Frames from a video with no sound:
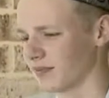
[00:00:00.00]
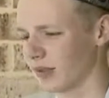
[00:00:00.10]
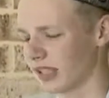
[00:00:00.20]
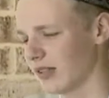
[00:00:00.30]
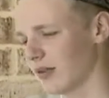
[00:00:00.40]

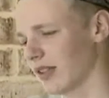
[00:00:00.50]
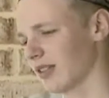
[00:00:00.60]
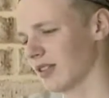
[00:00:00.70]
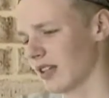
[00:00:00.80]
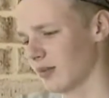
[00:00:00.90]

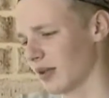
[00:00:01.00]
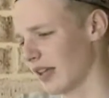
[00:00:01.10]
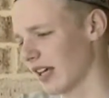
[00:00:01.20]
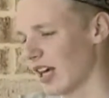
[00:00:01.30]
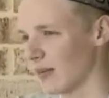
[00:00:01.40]
When
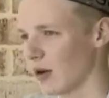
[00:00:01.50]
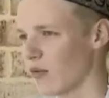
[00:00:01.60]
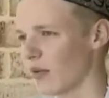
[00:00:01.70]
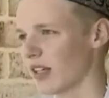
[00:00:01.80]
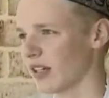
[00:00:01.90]
they came
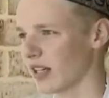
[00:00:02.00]
over here,